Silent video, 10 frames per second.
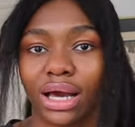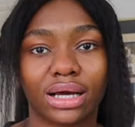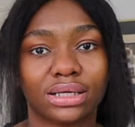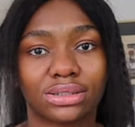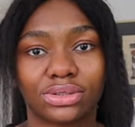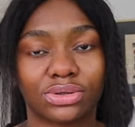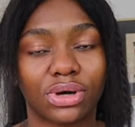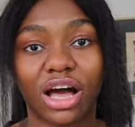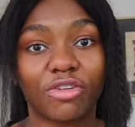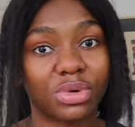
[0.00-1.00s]
and, you know,
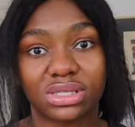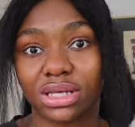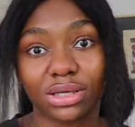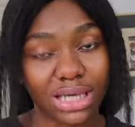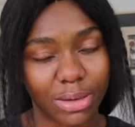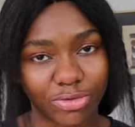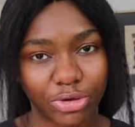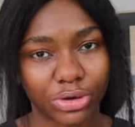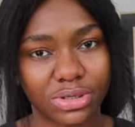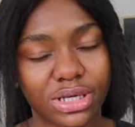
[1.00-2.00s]
have personal time
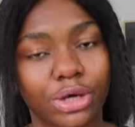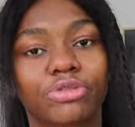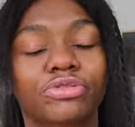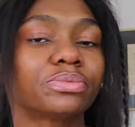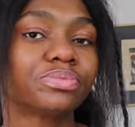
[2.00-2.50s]
for yourself.